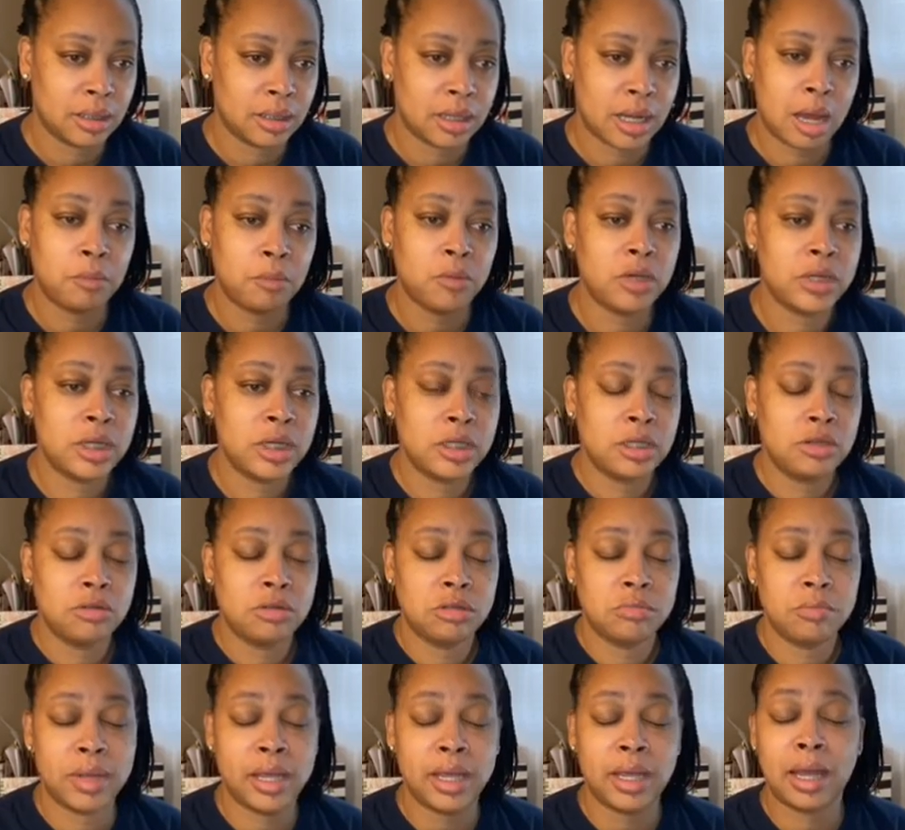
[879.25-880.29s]
I'm going to use
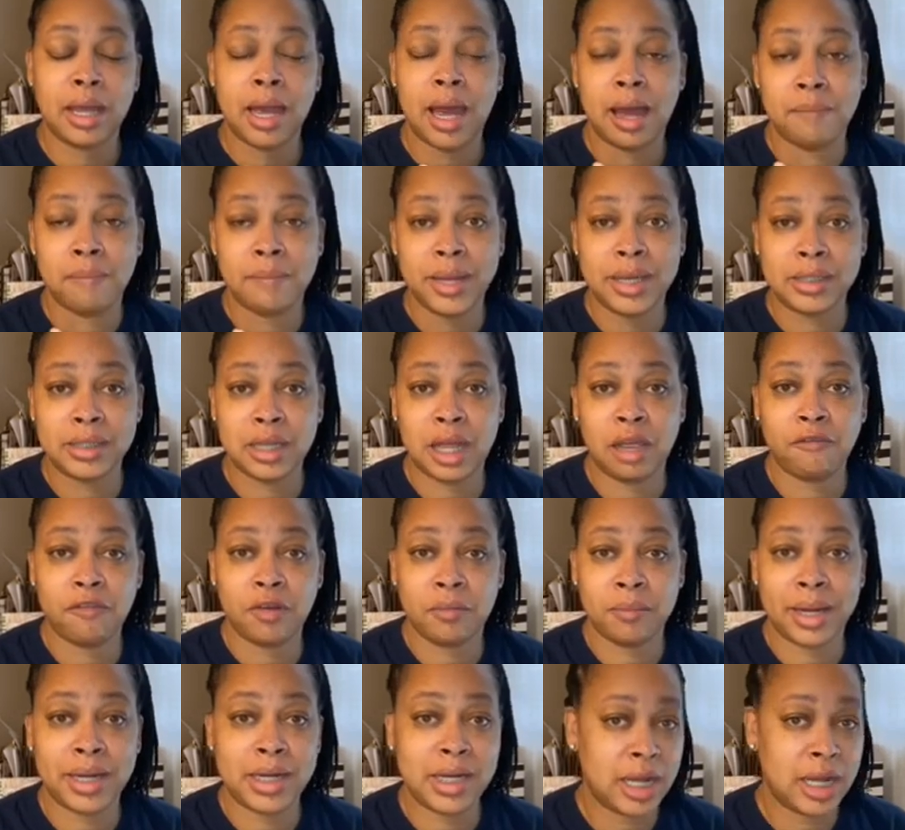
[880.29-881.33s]
me. I may stifle
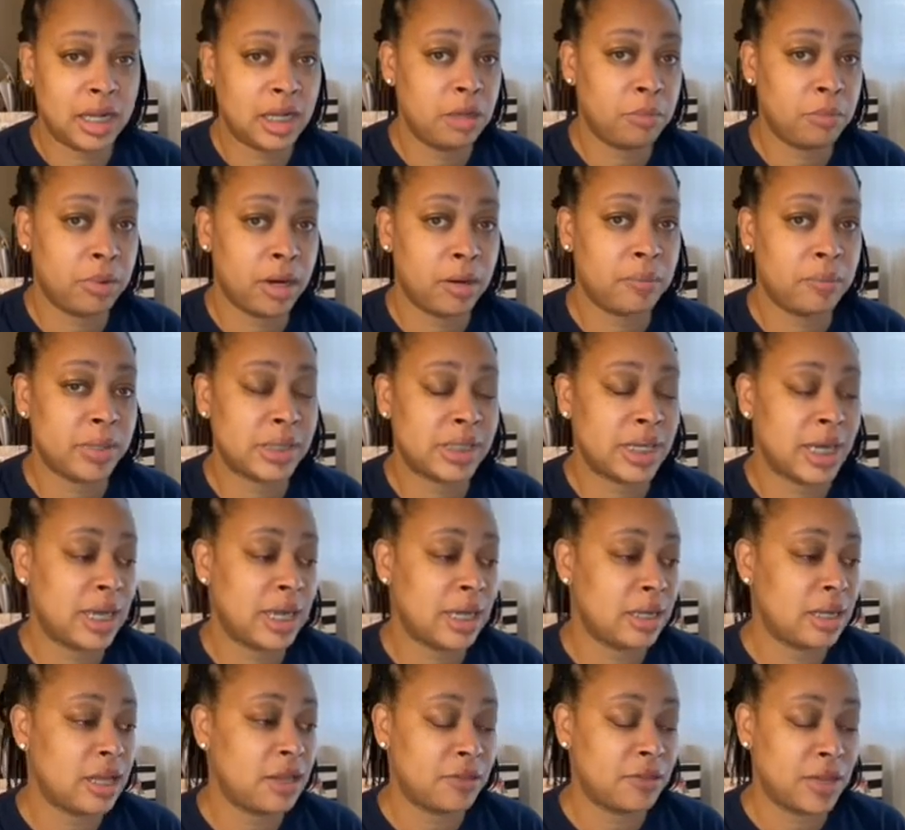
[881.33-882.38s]
my daily purpose in
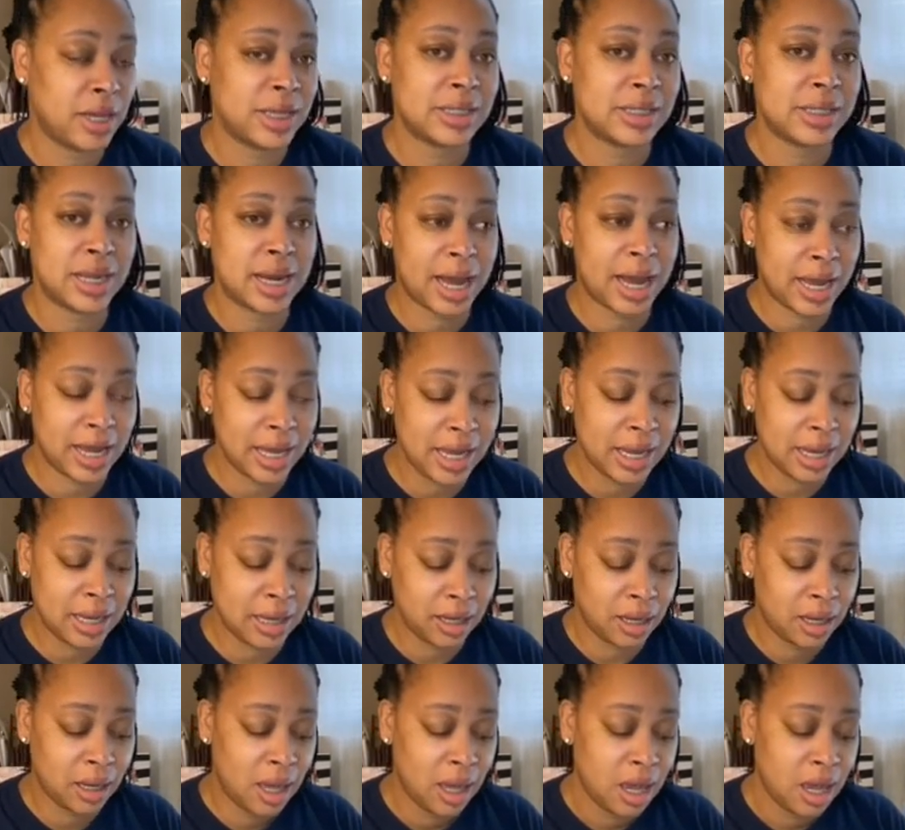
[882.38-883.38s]
the things that I eat.